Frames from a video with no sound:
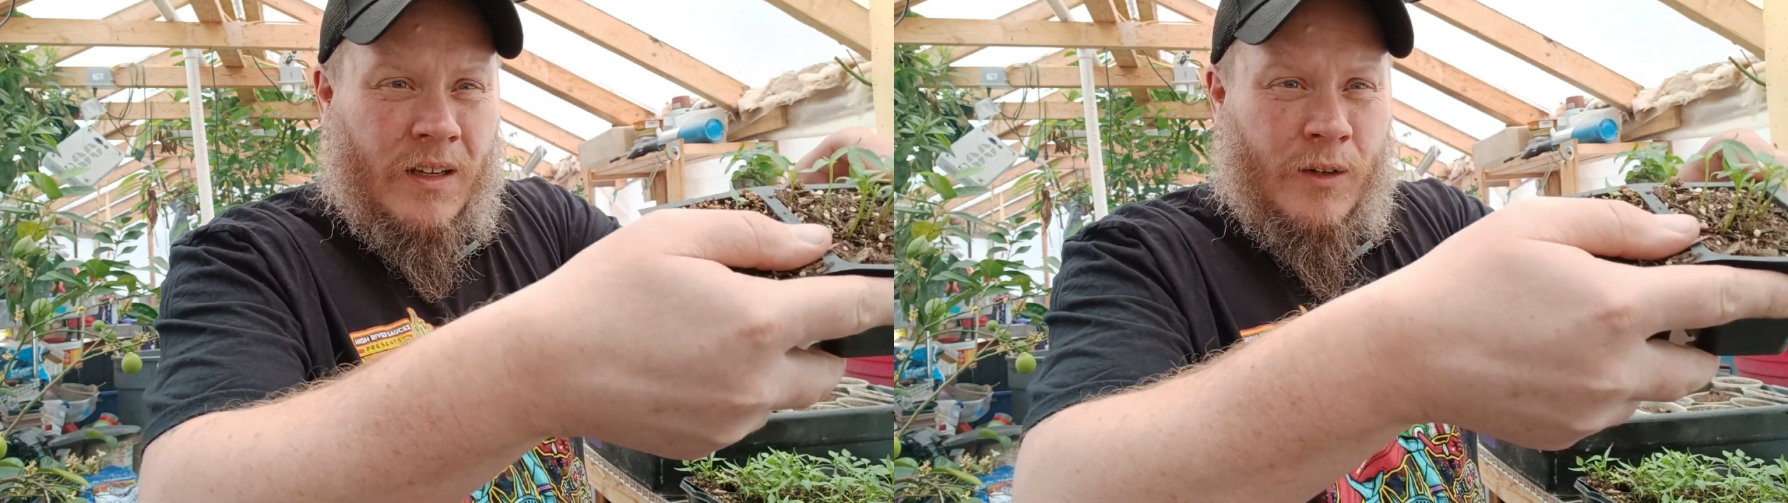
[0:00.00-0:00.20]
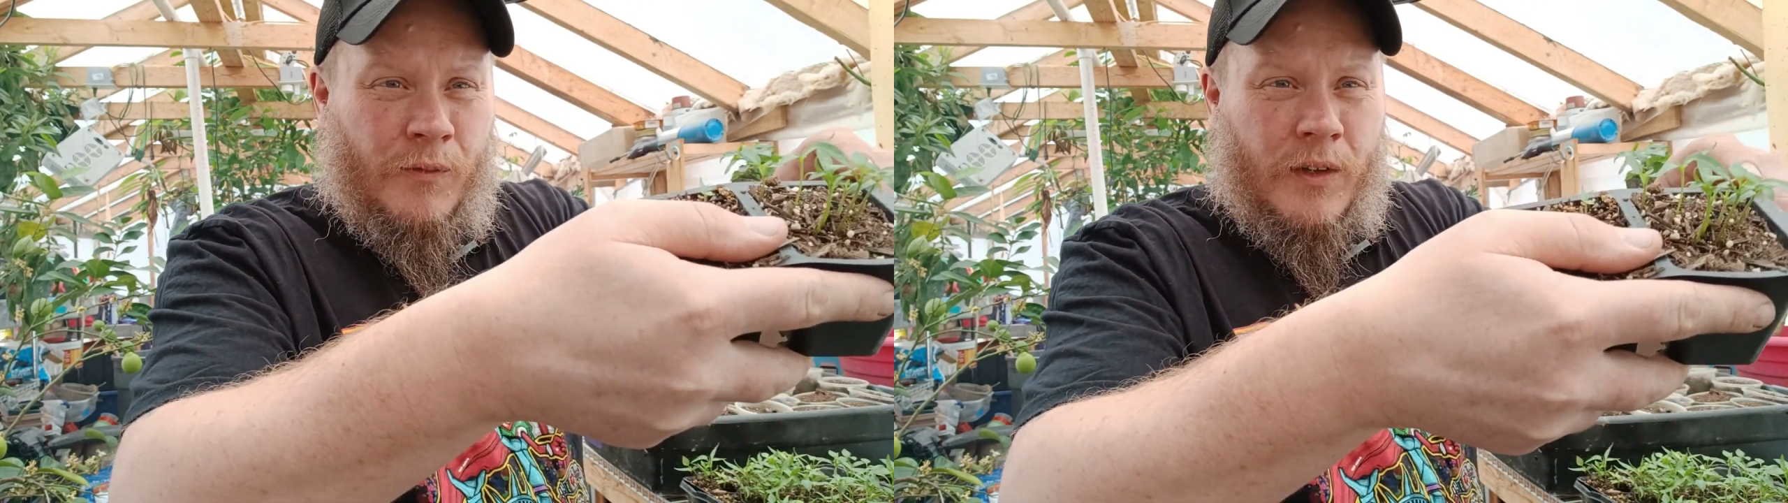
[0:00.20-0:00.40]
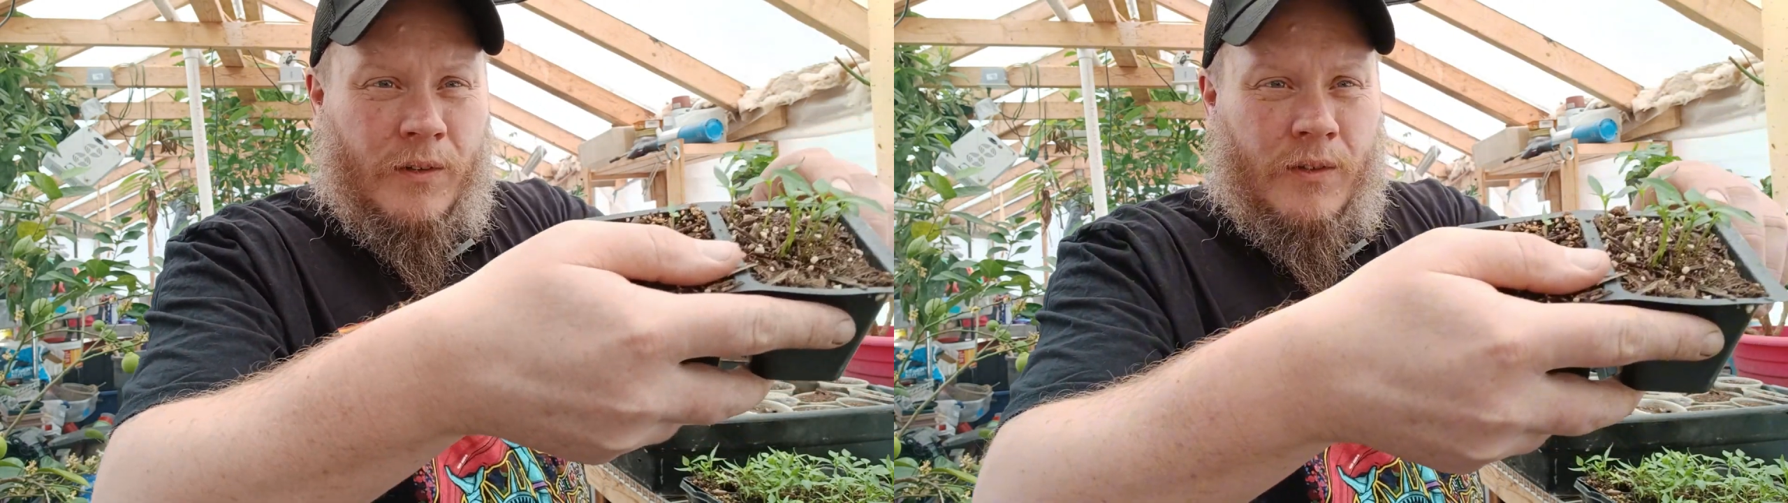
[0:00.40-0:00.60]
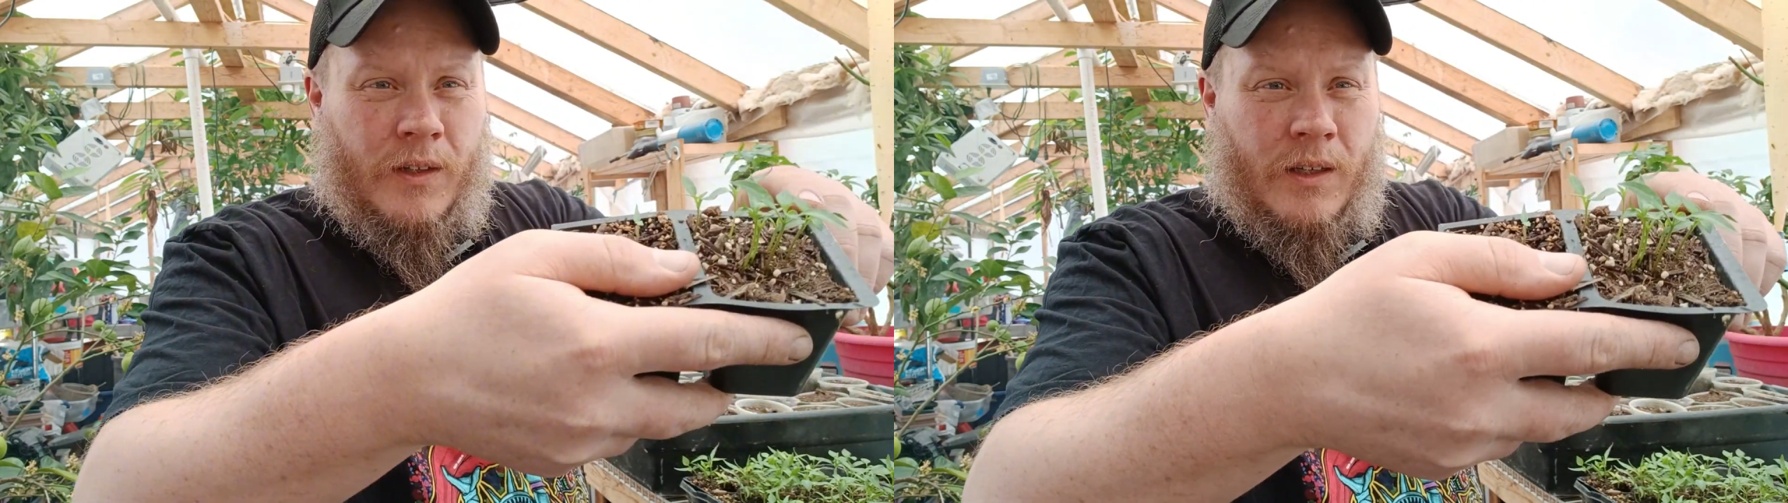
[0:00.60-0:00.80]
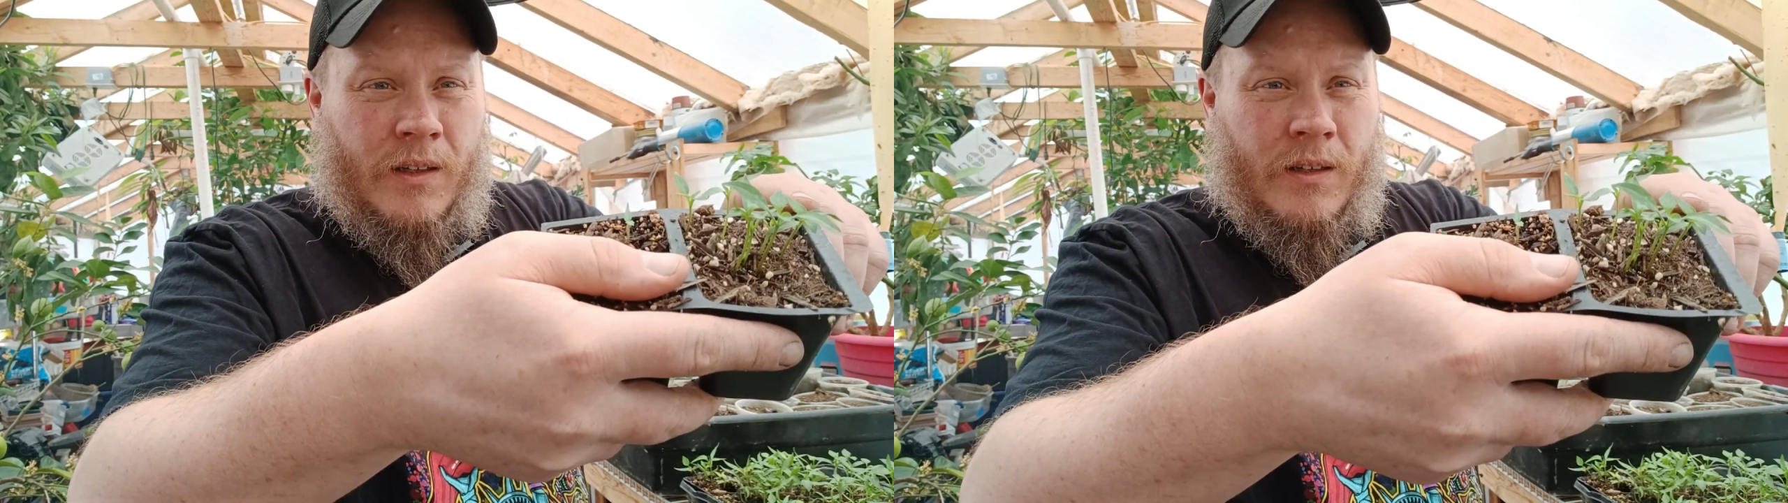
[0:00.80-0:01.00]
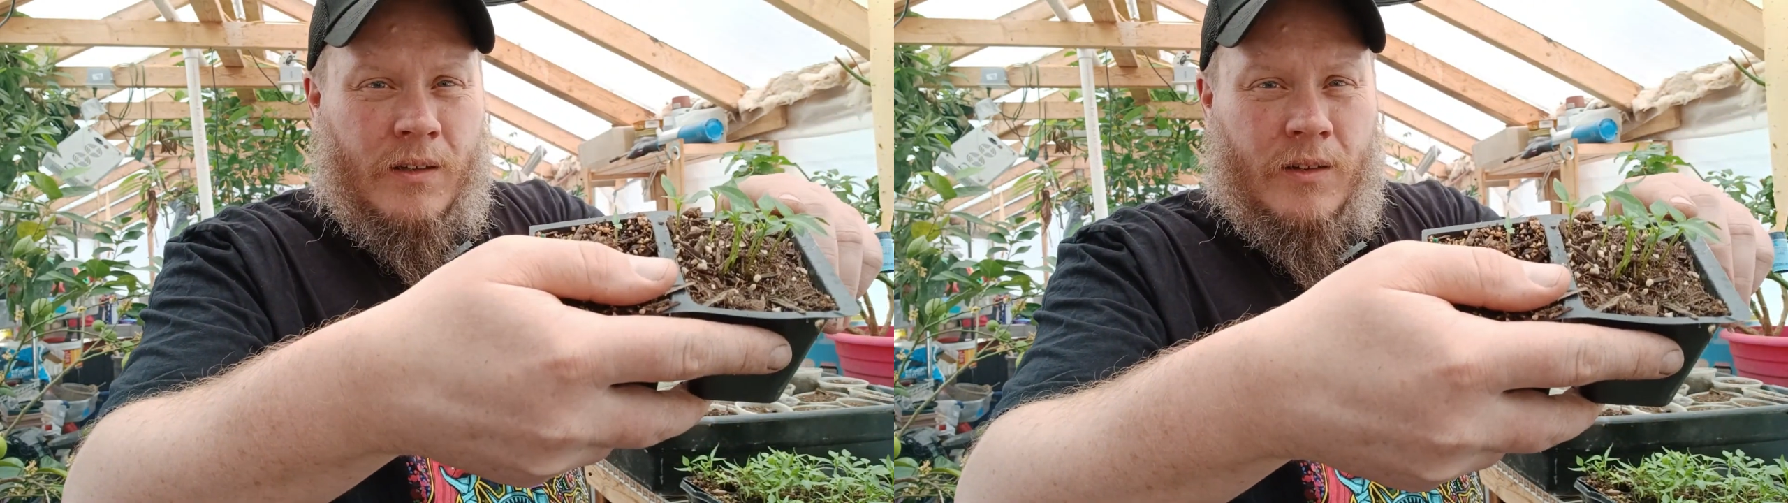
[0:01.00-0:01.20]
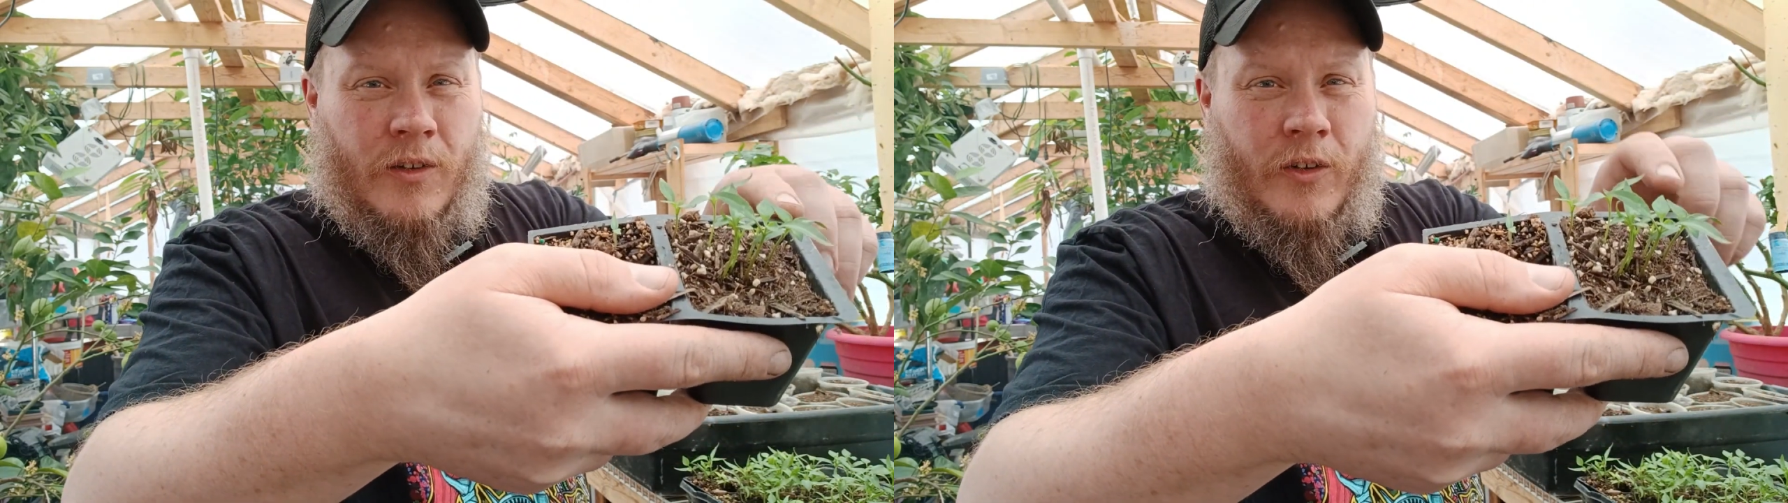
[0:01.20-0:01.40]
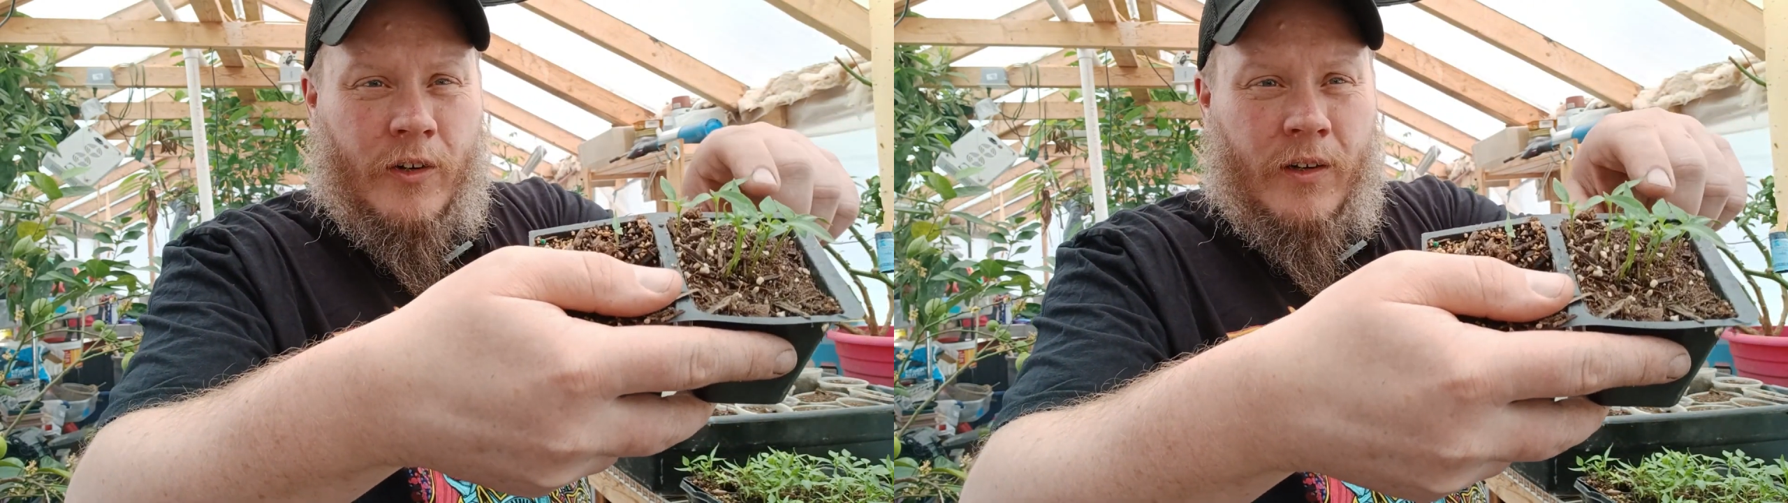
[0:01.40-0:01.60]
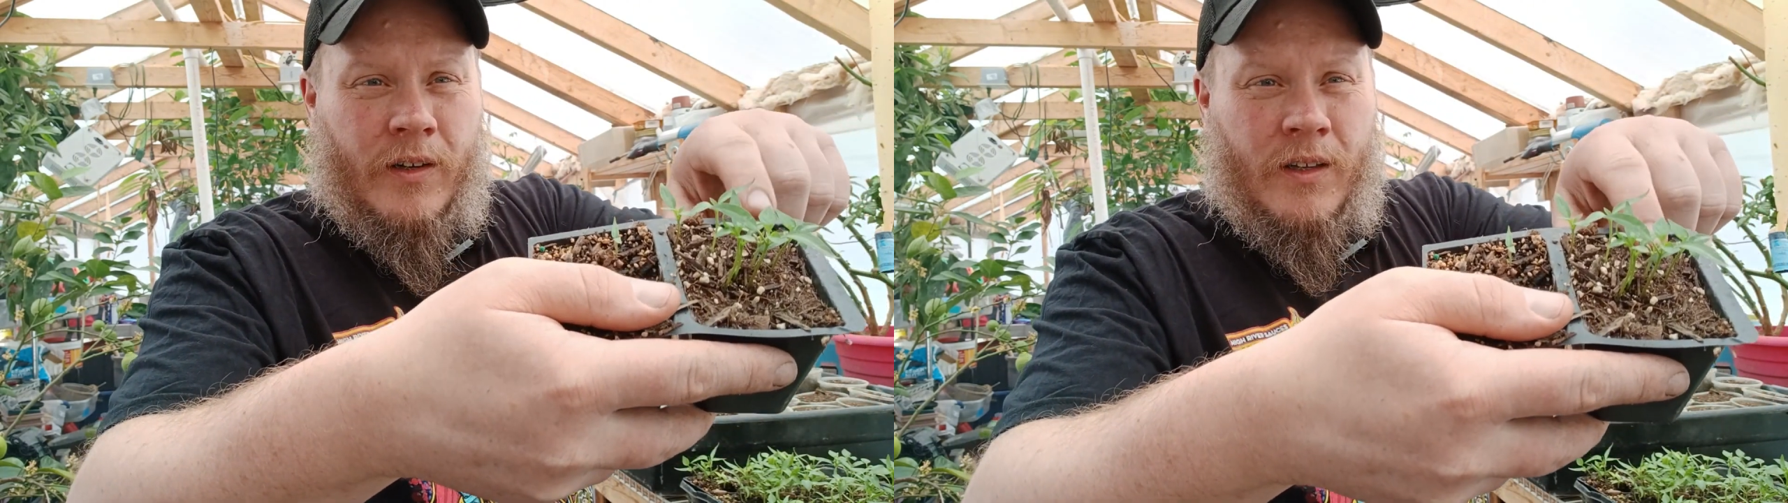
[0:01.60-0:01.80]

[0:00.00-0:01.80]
know if you can see the dirt